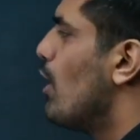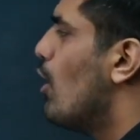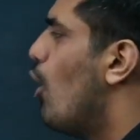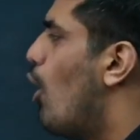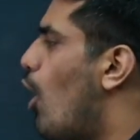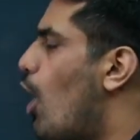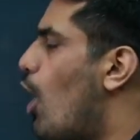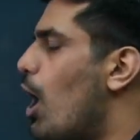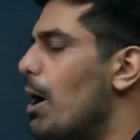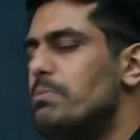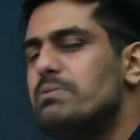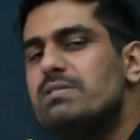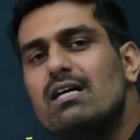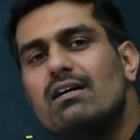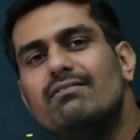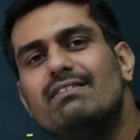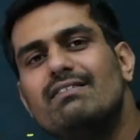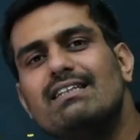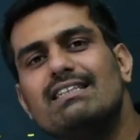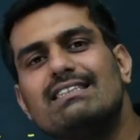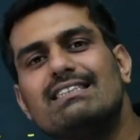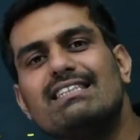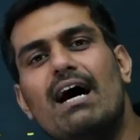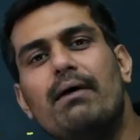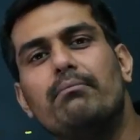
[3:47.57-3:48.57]
Observe this
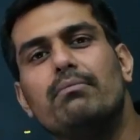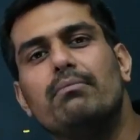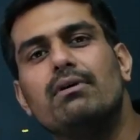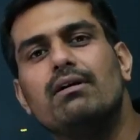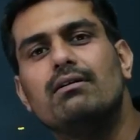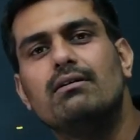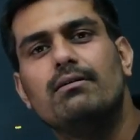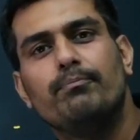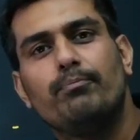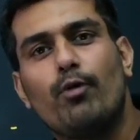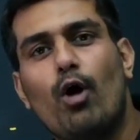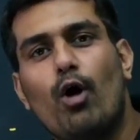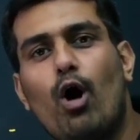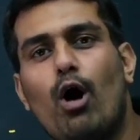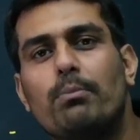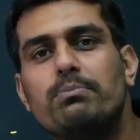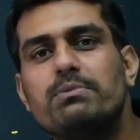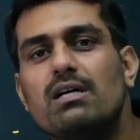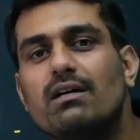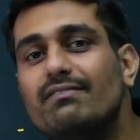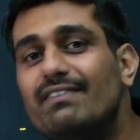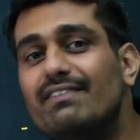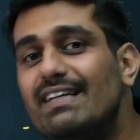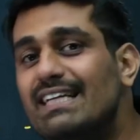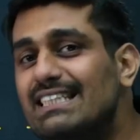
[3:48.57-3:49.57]
number. Observe
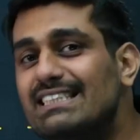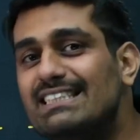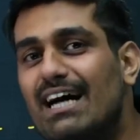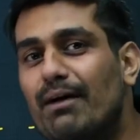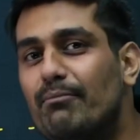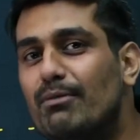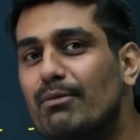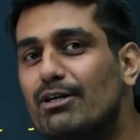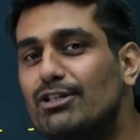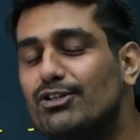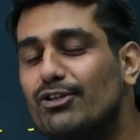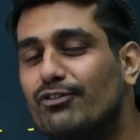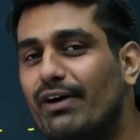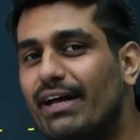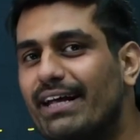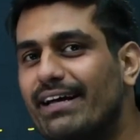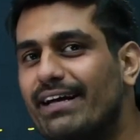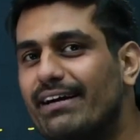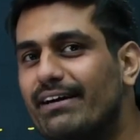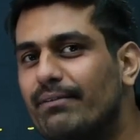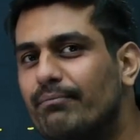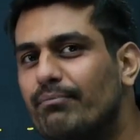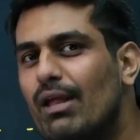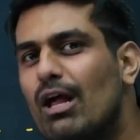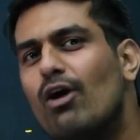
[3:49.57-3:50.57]
these numbers over here.
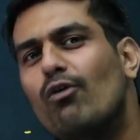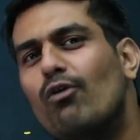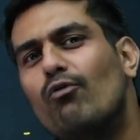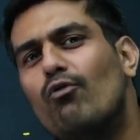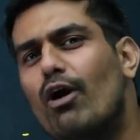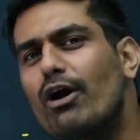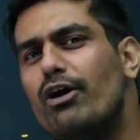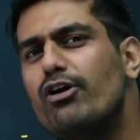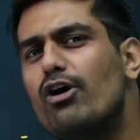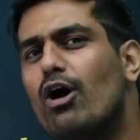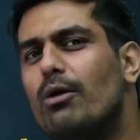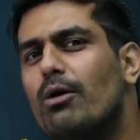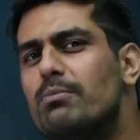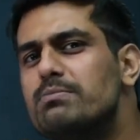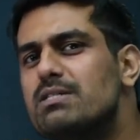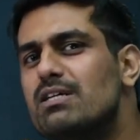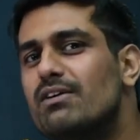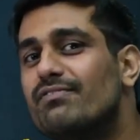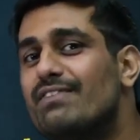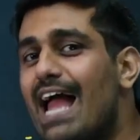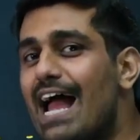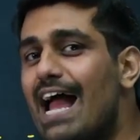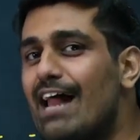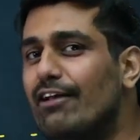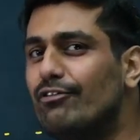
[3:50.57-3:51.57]
What do you observe?
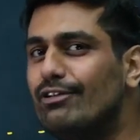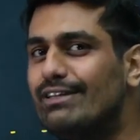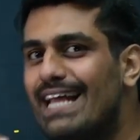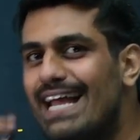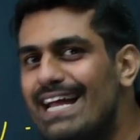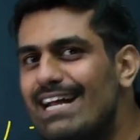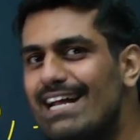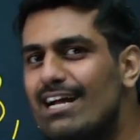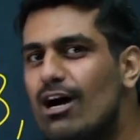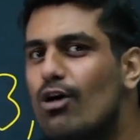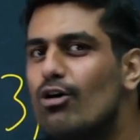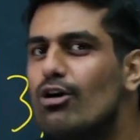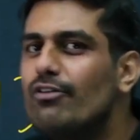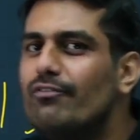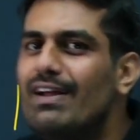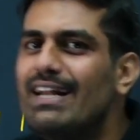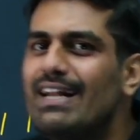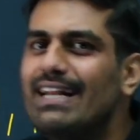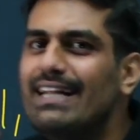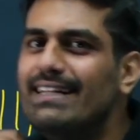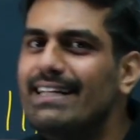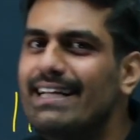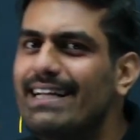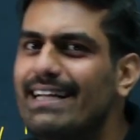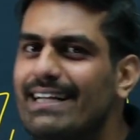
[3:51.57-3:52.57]
Can you think out of
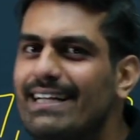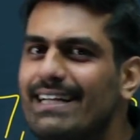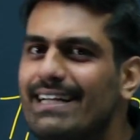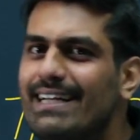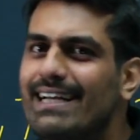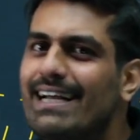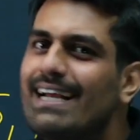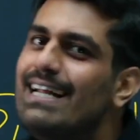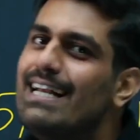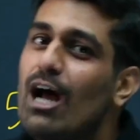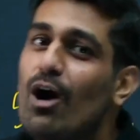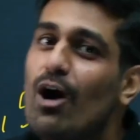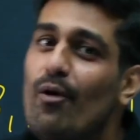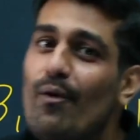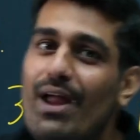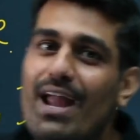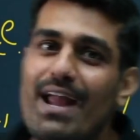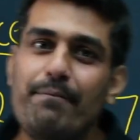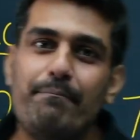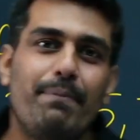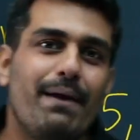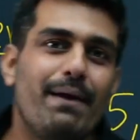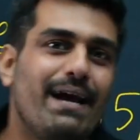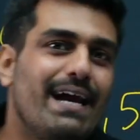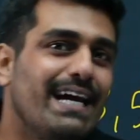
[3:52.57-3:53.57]
anything? Now, AP
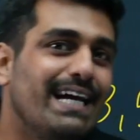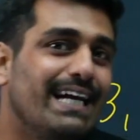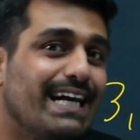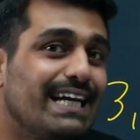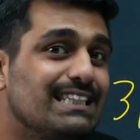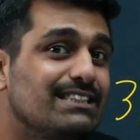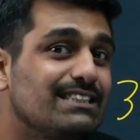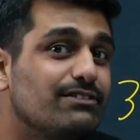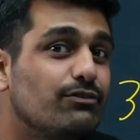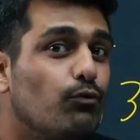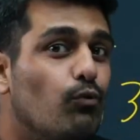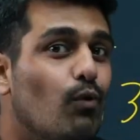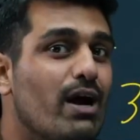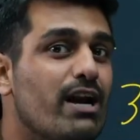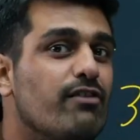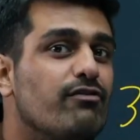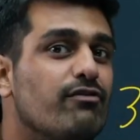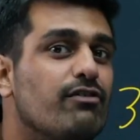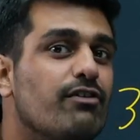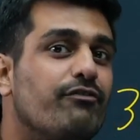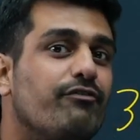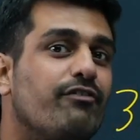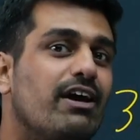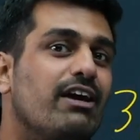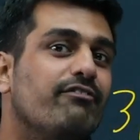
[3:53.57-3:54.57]
is one of the
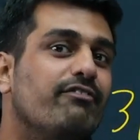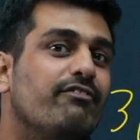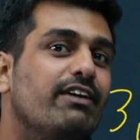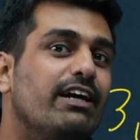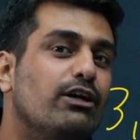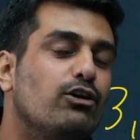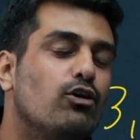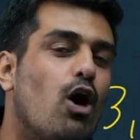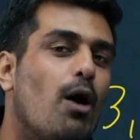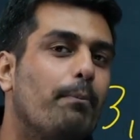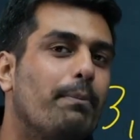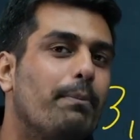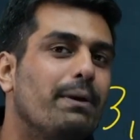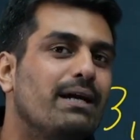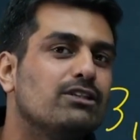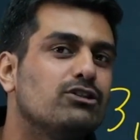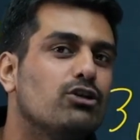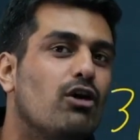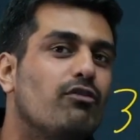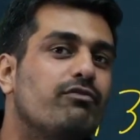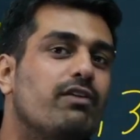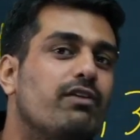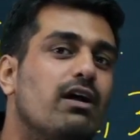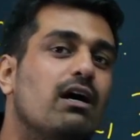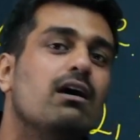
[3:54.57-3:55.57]
favorite topics of
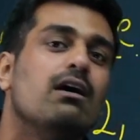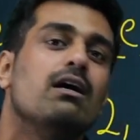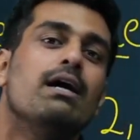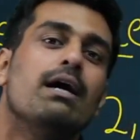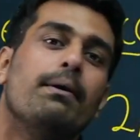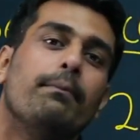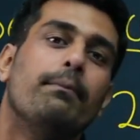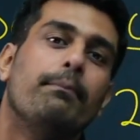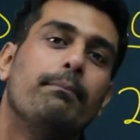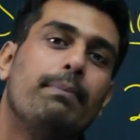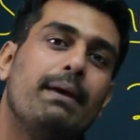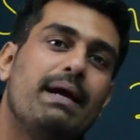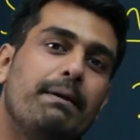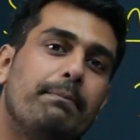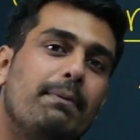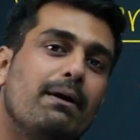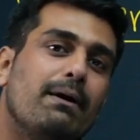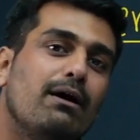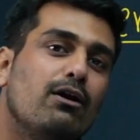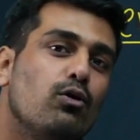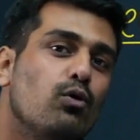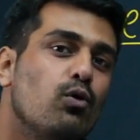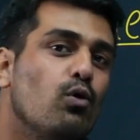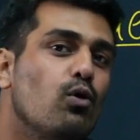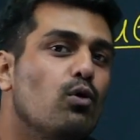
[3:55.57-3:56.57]
the people
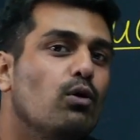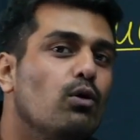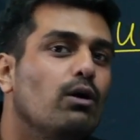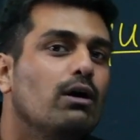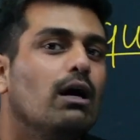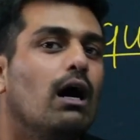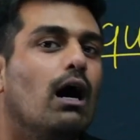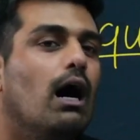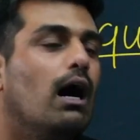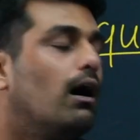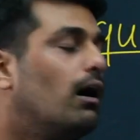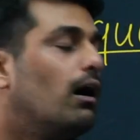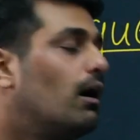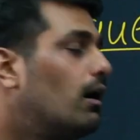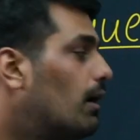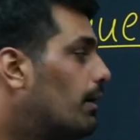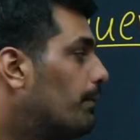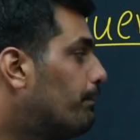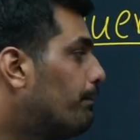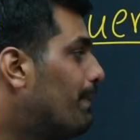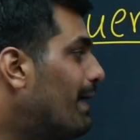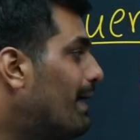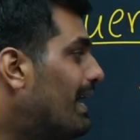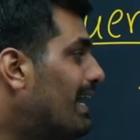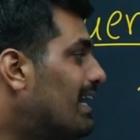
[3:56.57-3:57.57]
who
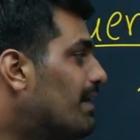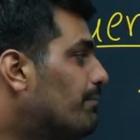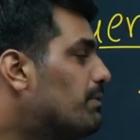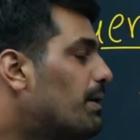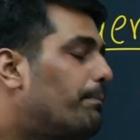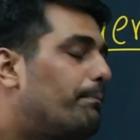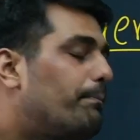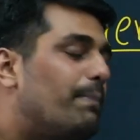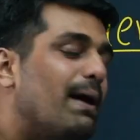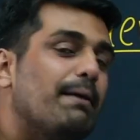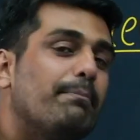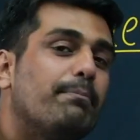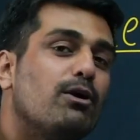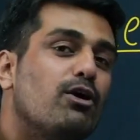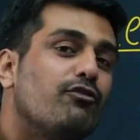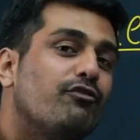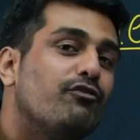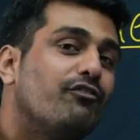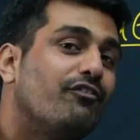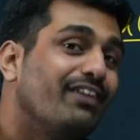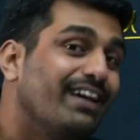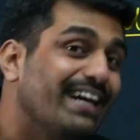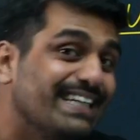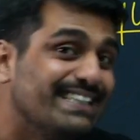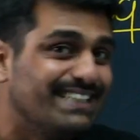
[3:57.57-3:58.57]
build up the paper of
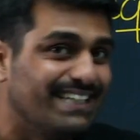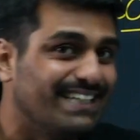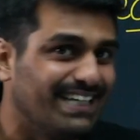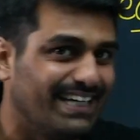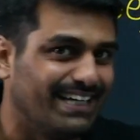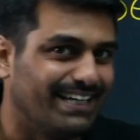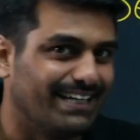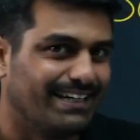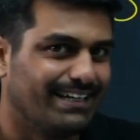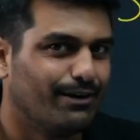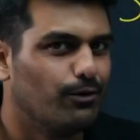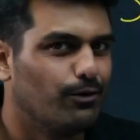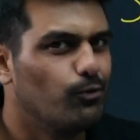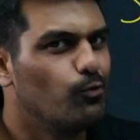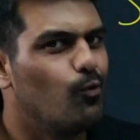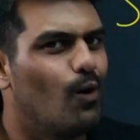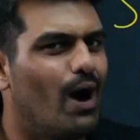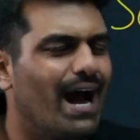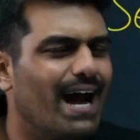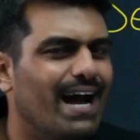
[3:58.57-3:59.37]
reasoning. Why?